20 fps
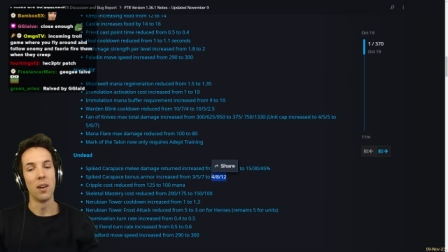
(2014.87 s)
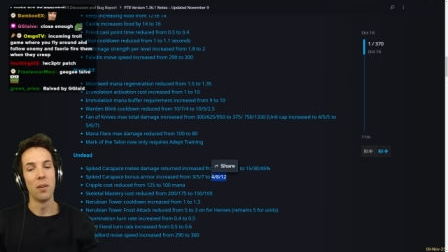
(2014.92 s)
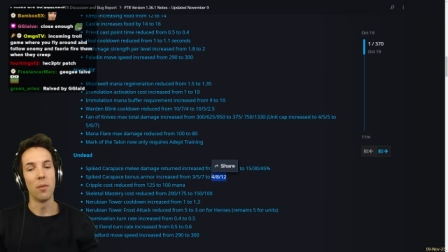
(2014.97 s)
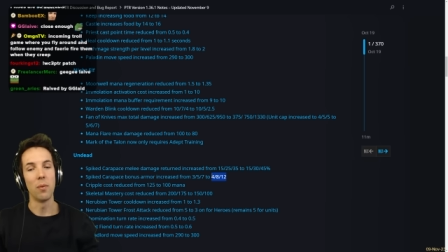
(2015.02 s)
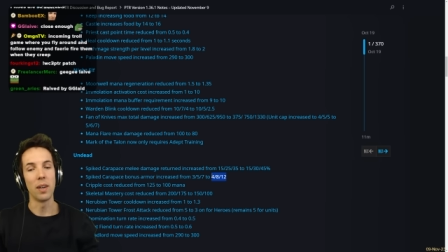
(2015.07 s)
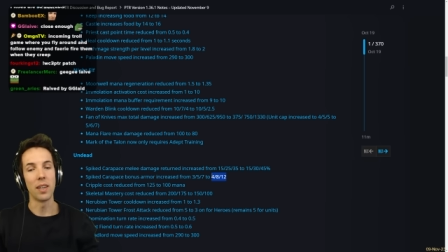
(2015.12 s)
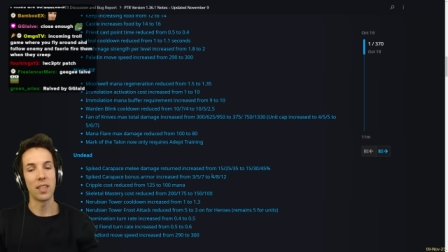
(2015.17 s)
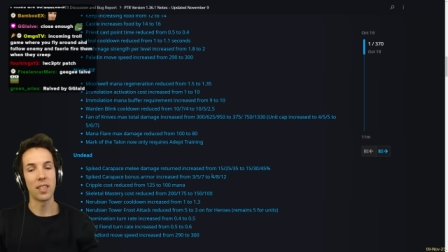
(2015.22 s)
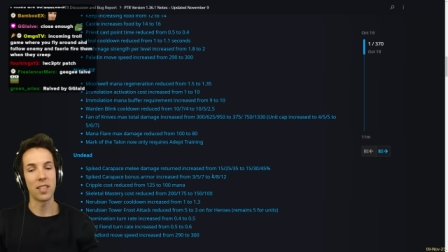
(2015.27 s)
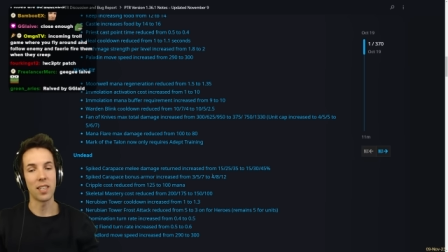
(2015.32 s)

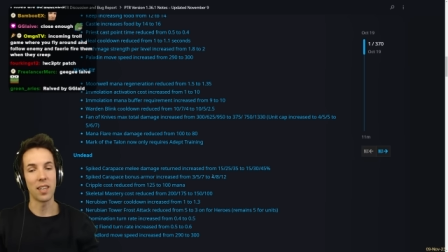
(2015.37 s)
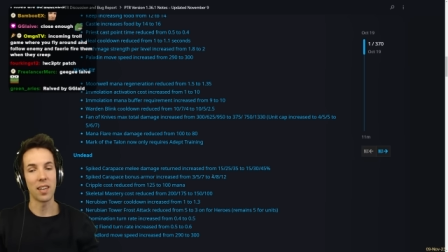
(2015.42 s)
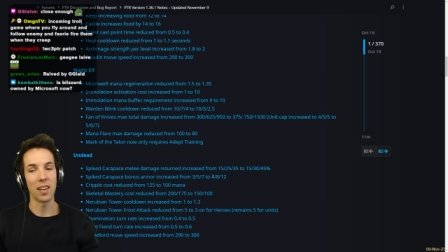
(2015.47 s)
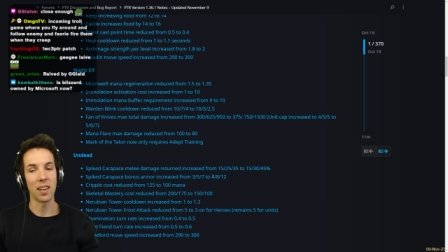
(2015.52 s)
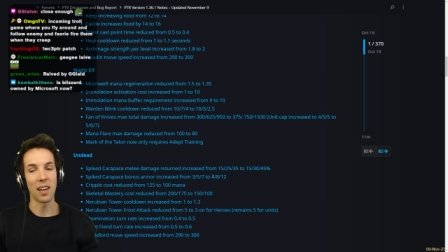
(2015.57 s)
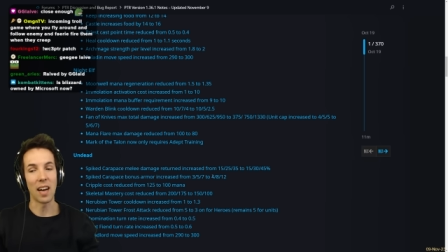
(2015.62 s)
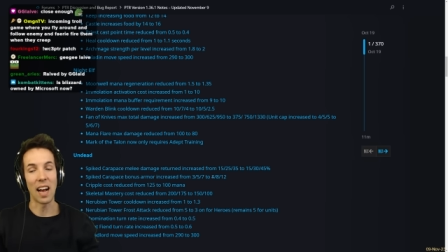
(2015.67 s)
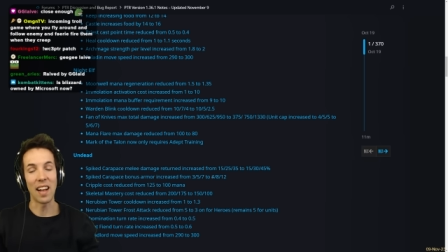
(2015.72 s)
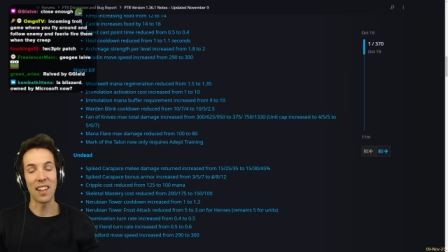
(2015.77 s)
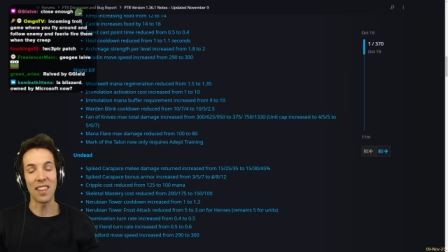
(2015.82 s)
which
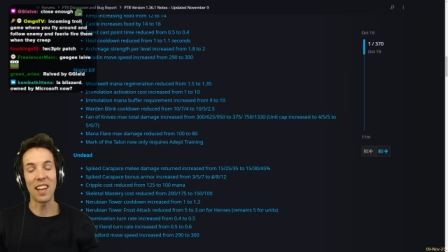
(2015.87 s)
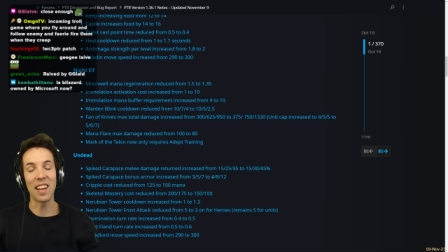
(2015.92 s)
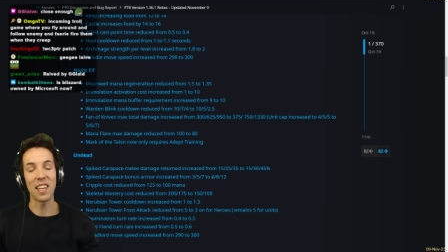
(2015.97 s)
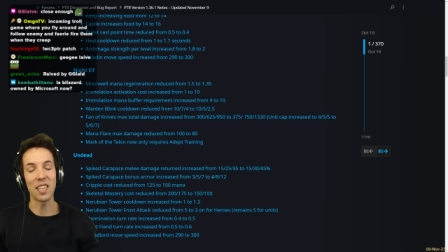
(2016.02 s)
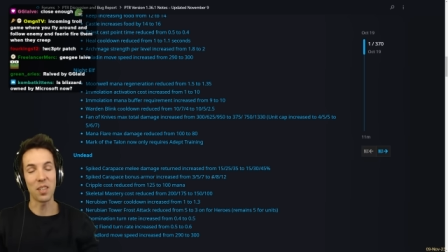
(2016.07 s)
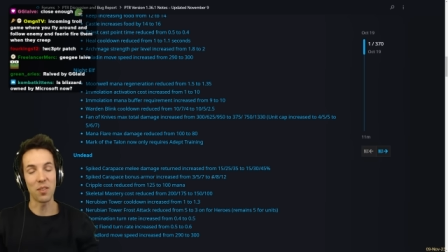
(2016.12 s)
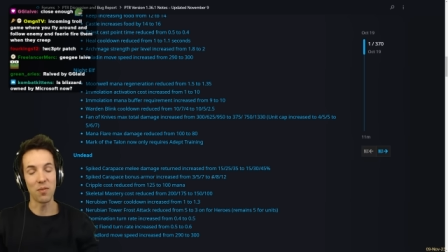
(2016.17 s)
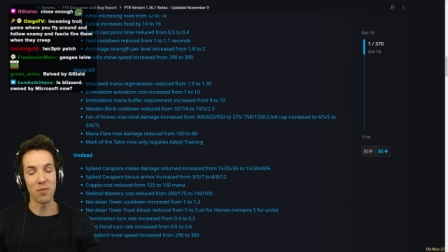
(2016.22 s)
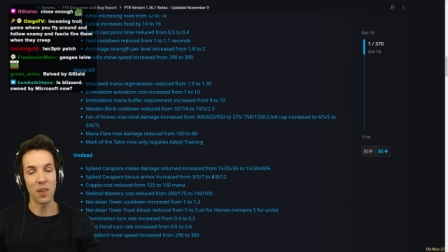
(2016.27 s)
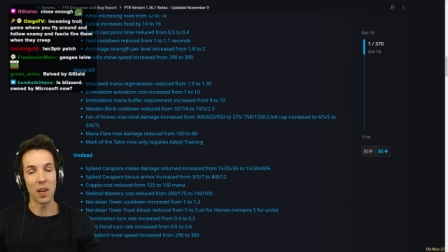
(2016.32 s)
uh, I think
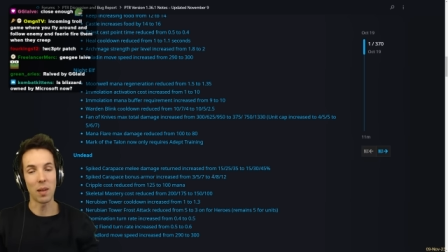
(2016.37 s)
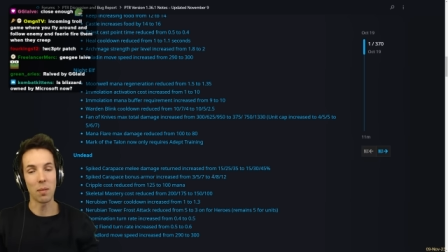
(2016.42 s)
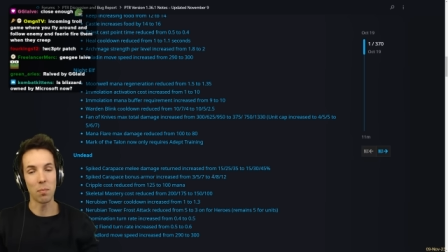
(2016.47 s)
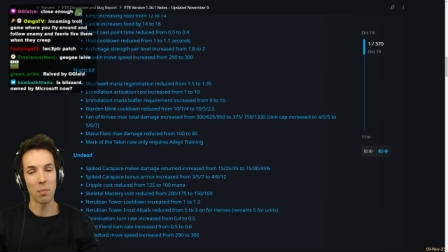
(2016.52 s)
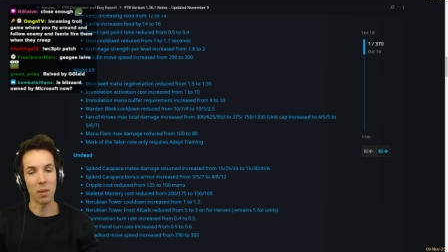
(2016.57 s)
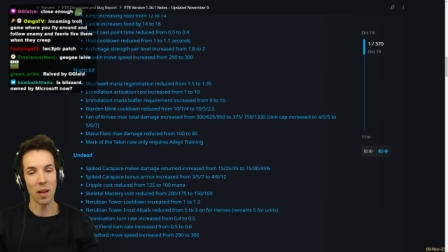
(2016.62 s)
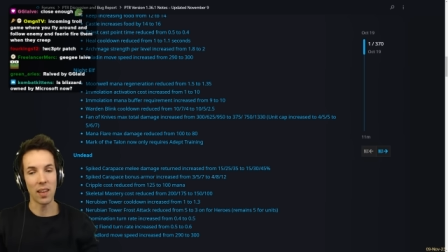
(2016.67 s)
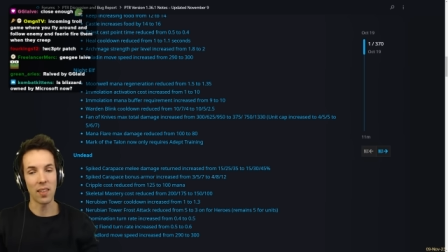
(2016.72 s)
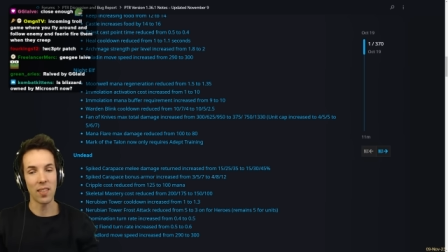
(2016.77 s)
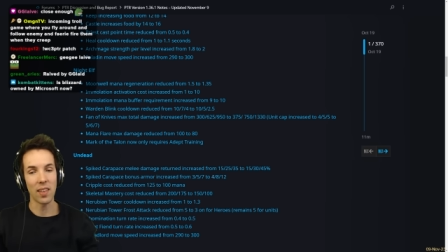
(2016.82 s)
is a fun
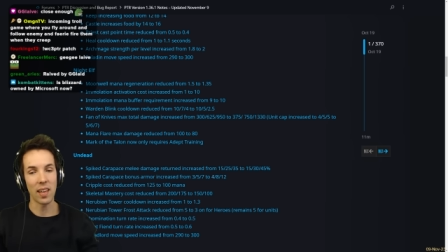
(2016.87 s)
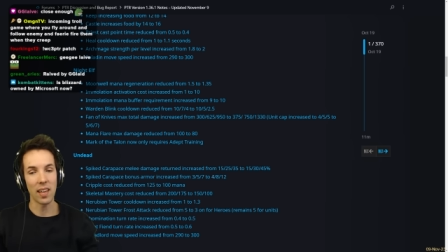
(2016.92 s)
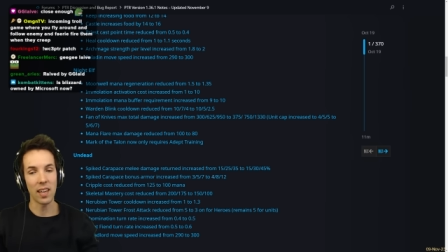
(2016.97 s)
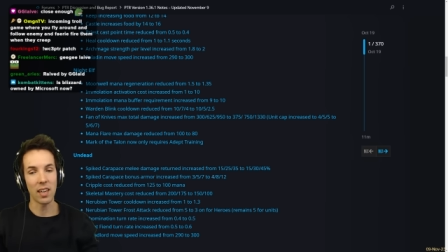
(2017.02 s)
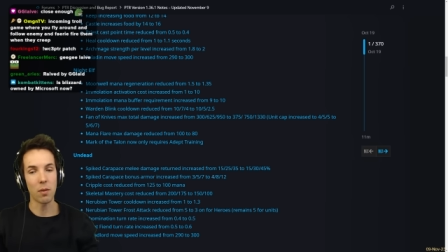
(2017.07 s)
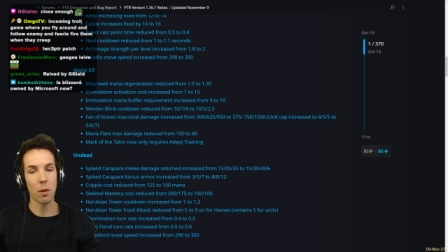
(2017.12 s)
plaything.